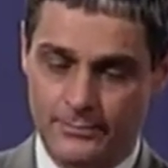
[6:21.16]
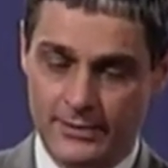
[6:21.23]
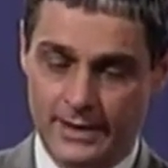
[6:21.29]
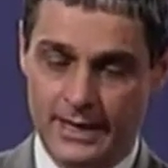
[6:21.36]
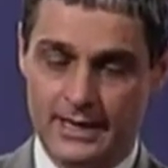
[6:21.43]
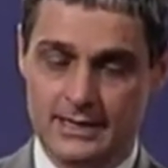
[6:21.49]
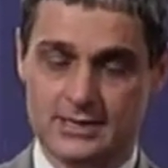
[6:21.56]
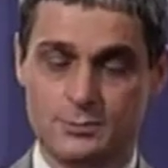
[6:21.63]

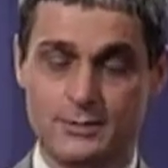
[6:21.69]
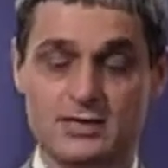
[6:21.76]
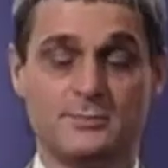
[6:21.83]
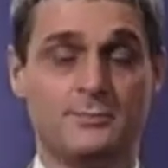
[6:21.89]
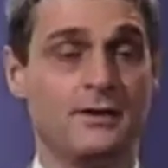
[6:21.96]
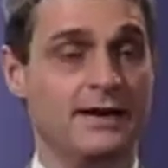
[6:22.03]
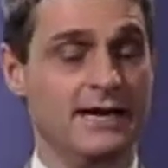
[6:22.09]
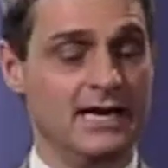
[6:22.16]
prayers
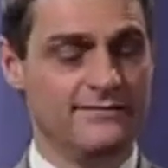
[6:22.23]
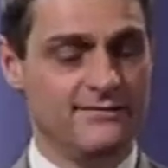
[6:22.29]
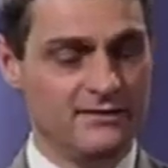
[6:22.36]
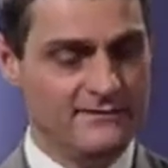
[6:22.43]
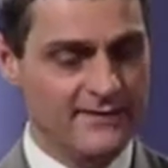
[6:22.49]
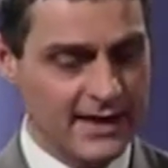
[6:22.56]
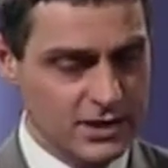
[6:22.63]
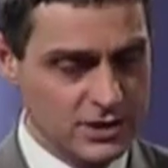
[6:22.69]
which plead
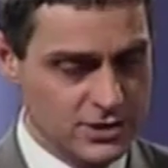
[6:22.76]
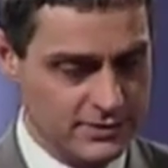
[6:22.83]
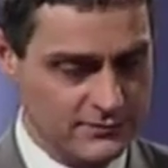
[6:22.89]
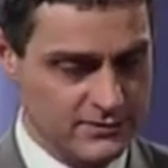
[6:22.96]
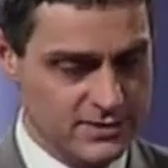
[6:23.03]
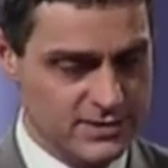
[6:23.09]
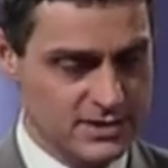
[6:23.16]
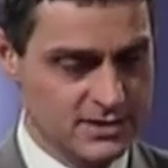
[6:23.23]
for
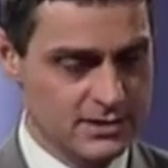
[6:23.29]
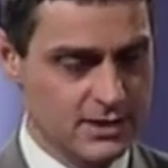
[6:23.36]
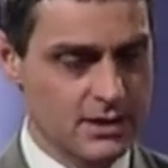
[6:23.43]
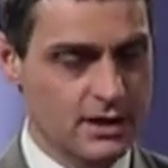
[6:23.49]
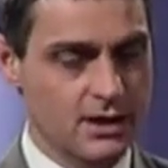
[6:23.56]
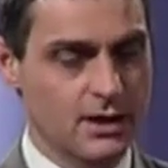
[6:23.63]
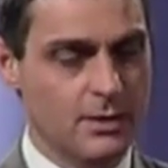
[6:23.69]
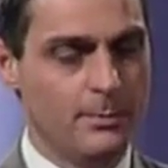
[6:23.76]
vengeance.
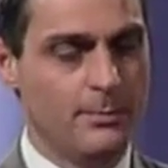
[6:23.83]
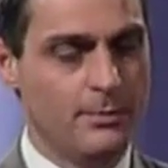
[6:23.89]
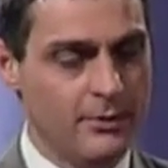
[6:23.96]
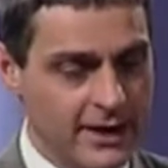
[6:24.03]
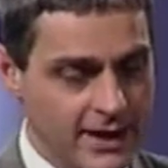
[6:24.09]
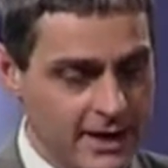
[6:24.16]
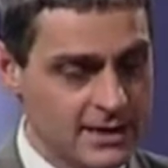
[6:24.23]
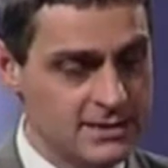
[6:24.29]

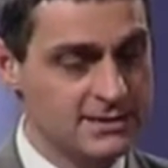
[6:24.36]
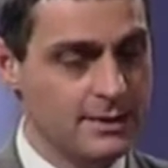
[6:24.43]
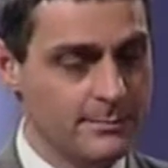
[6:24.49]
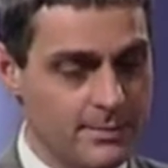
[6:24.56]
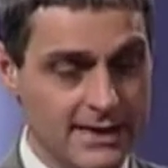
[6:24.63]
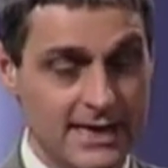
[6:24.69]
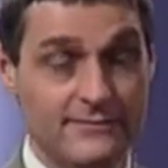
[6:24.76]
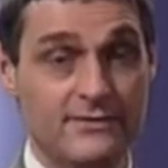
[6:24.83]
Prayers
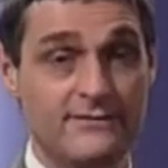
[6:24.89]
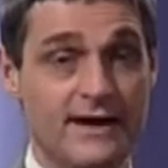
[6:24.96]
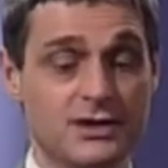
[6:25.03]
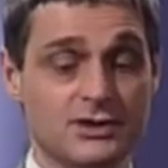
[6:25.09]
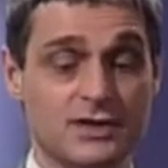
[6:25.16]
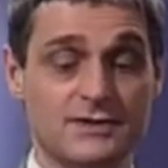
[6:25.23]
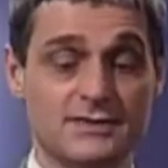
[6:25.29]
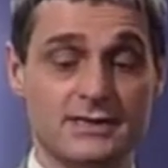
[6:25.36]
that plead for
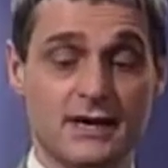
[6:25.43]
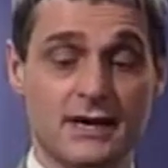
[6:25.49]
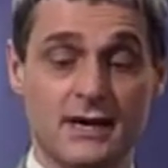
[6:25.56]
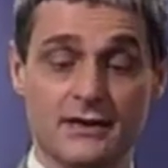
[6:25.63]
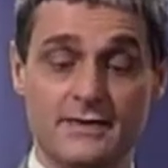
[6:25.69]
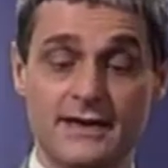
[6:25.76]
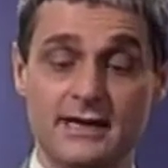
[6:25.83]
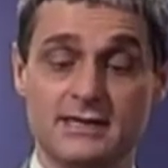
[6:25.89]
vengeance.
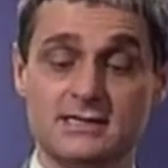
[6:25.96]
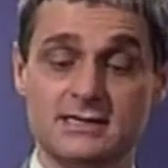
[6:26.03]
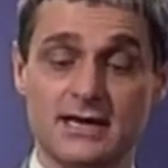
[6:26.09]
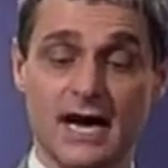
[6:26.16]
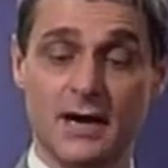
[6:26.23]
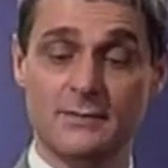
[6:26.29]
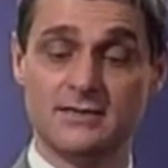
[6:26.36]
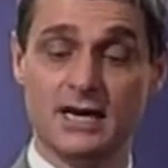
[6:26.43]
These
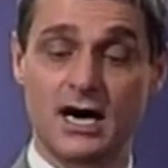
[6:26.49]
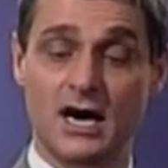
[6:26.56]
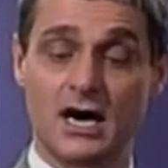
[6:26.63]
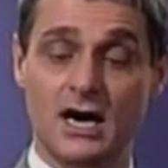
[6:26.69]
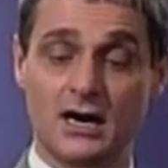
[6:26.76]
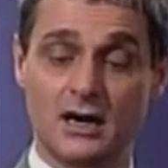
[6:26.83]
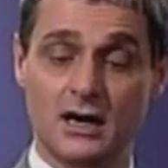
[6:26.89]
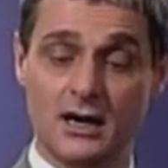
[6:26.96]
psalms
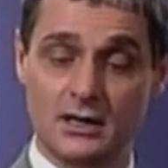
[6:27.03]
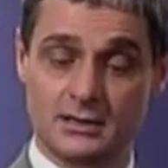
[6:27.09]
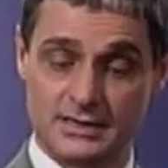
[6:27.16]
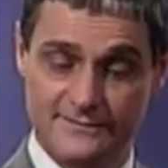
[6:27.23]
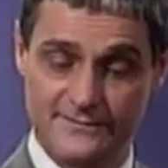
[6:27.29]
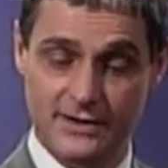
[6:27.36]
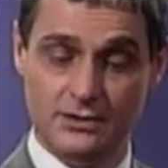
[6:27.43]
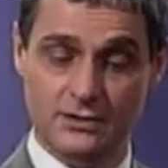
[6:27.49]
are
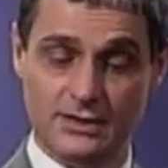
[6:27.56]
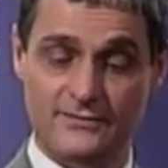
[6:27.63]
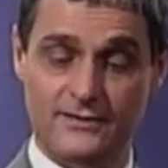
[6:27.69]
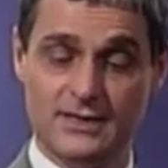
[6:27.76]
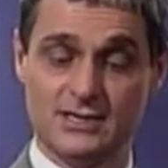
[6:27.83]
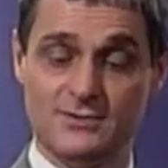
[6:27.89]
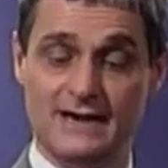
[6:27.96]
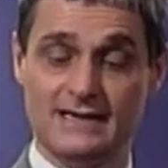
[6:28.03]
difficult
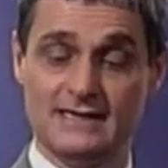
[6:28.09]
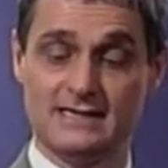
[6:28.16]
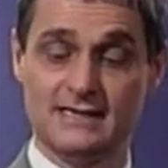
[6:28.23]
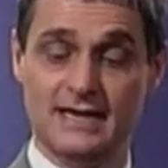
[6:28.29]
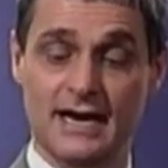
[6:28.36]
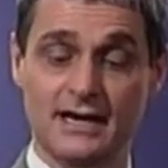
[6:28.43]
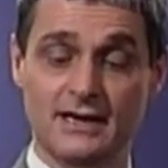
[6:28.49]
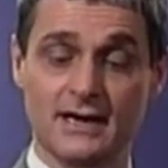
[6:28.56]
for us to
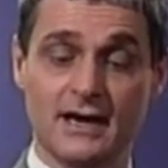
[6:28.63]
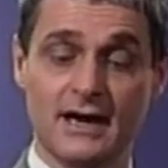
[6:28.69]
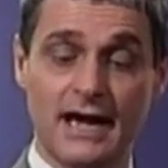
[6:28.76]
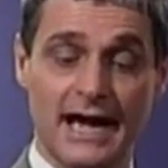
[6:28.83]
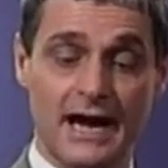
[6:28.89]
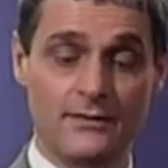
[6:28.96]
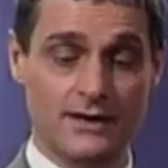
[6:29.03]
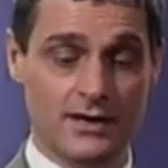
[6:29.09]
understand,
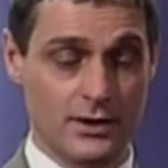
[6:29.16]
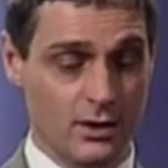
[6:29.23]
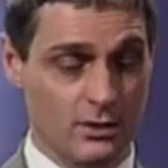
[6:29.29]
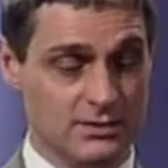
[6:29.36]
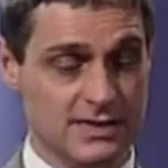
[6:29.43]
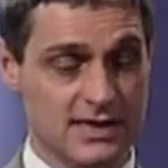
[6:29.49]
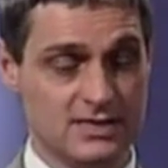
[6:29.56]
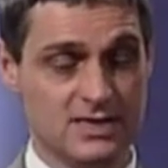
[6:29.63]
how that in
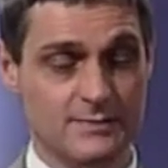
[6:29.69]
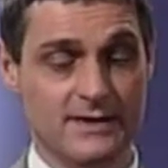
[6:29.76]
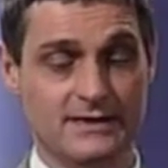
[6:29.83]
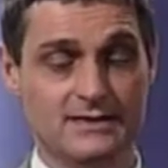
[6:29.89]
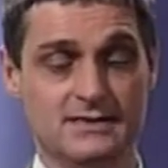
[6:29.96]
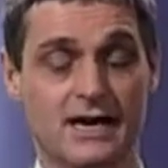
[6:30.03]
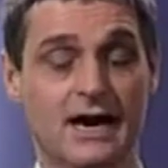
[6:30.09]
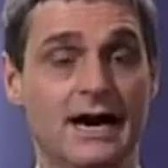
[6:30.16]
Old
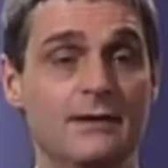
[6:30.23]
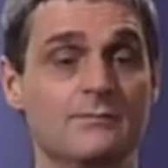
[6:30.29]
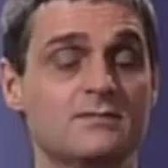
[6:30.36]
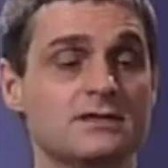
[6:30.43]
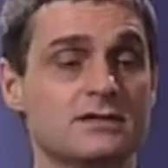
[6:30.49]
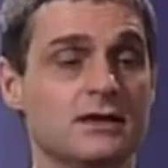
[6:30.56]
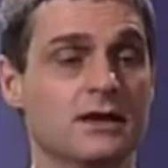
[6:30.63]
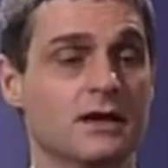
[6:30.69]
Testament
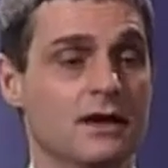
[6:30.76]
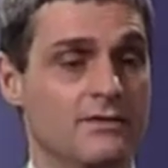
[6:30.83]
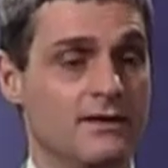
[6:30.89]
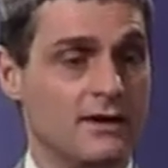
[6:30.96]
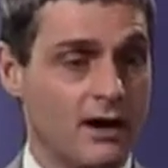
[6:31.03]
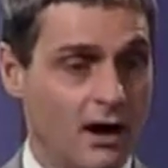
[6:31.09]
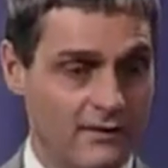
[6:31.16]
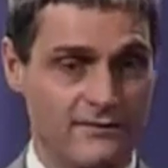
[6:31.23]
times,
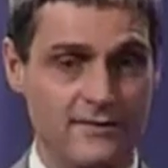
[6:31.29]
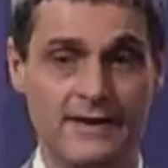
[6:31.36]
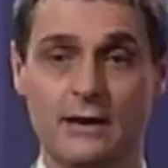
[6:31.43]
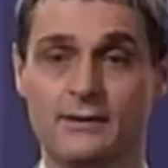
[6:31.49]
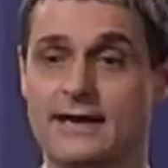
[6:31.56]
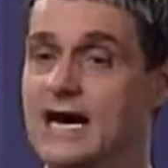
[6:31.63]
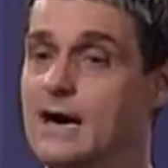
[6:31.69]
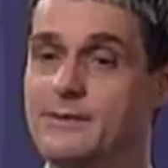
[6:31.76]
that often
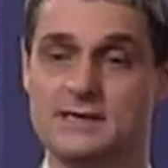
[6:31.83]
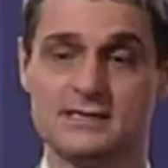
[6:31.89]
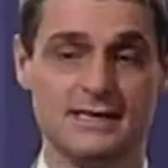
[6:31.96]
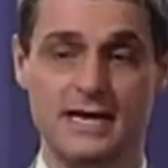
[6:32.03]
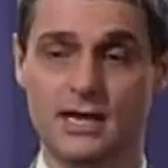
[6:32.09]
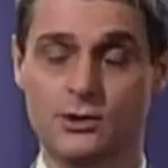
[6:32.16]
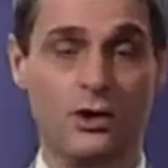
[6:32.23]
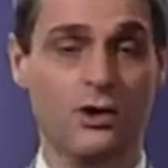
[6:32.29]
they would come and
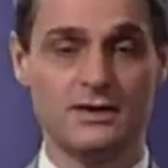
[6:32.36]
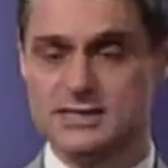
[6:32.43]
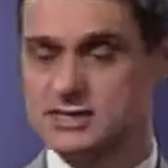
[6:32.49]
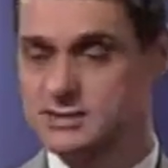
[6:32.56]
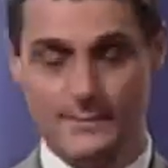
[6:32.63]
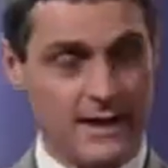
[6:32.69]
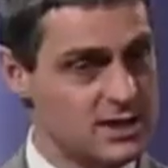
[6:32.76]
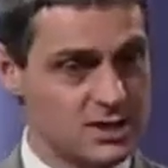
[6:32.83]
say, Lord,
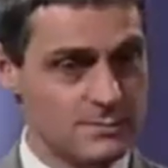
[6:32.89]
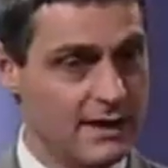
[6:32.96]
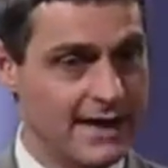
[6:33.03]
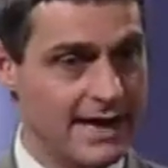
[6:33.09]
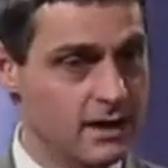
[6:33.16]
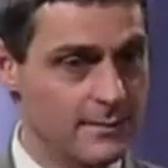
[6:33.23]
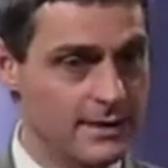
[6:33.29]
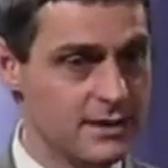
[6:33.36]
smash
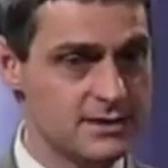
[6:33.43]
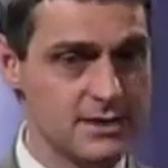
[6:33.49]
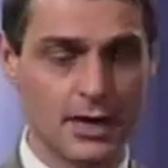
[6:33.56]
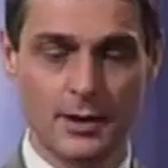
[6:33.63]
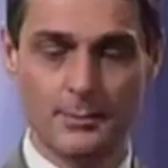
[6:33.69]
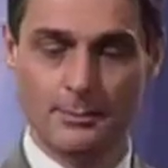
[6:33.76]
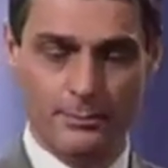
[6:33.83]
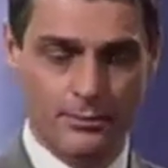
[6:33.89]
my enemies,
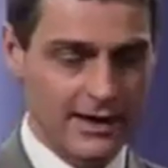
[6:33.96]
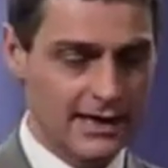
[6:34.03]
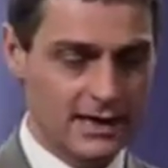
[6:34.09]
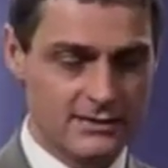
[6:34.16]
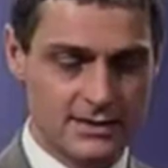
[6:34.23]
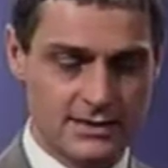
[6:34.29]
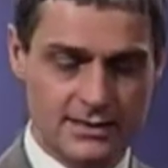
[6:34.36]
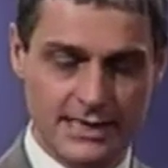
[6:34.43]

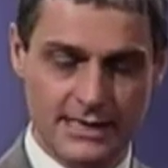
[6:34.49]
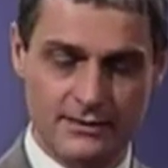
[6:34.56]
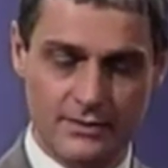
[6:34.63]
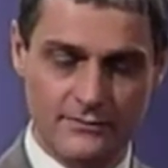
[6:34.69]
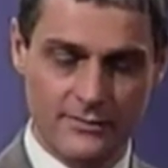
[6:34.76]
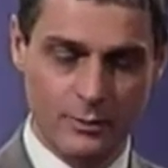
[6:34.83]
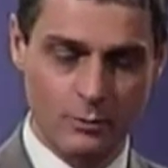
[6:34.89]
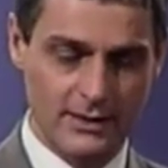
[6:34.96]
break the
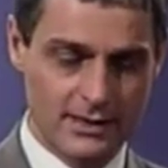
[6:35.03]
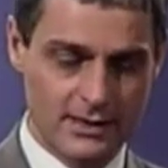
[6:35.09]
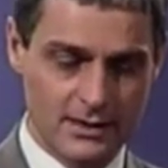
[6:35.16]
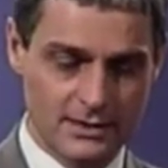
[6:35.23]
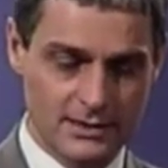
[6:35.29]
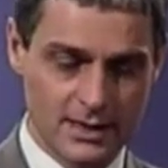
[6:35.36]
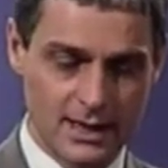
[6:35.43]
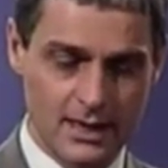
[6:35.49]
teeth of the
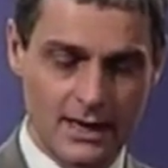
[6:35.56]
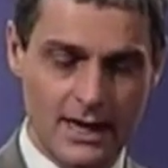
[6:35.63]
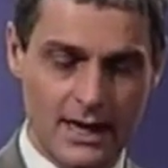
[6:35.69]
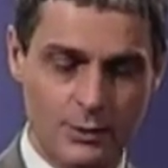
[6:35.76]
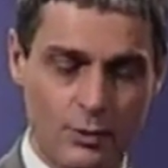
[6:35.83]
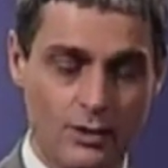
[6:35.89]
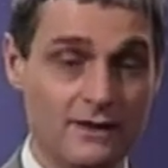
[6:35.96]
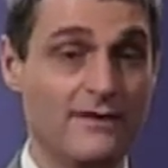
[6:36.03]
wicked,
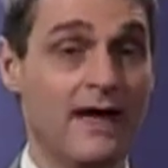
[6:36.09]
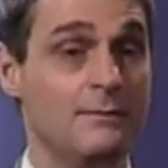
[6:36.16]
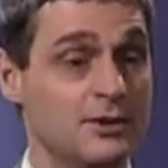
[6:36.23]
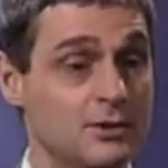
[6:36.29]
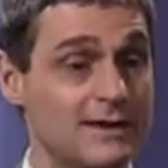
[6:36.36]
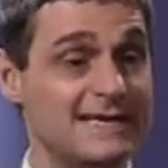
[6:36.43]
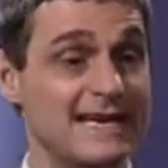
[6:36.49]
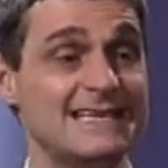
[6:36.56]
and all of that.
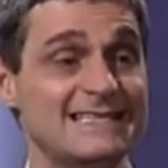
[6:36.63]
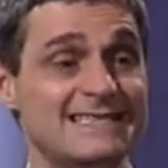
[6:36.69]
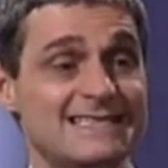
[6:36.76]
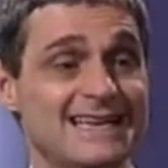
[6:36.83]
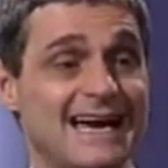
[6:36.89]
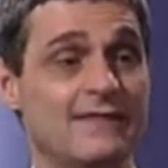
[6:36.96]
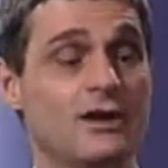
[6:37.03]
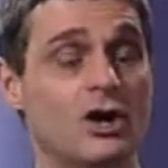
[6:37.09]
But you have to
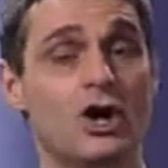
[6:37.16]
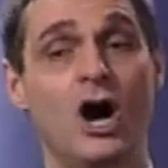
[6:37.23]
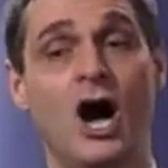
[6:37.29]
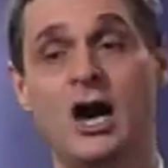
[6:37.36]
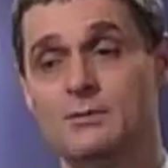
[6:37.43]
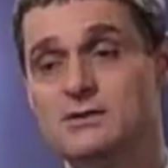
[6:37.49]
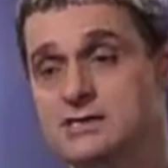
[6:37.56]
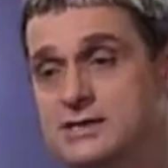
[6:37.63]
understand that
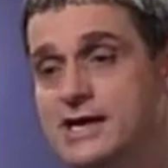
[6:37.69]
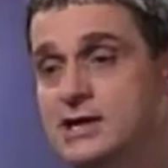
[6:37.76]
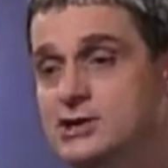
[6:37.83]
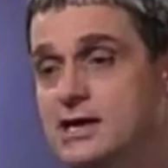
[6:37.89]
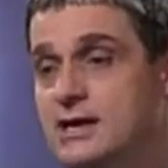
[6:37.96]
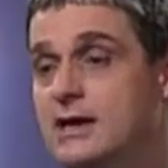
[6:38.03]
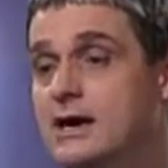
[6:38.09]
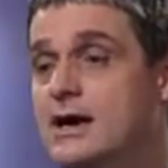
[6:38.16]
God was
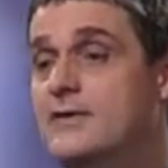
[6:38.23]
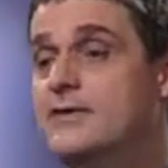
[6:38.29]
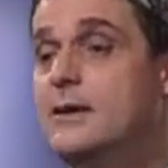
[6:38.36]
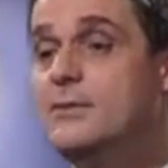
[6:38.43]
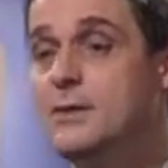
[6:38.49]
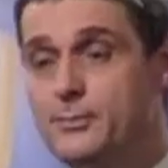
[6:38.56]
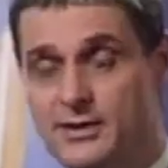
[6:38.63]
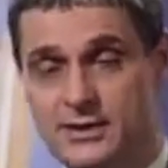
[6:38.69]
teaching
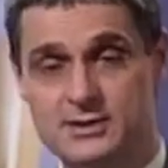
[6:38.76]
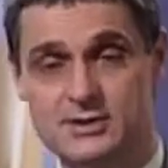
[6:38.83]
them the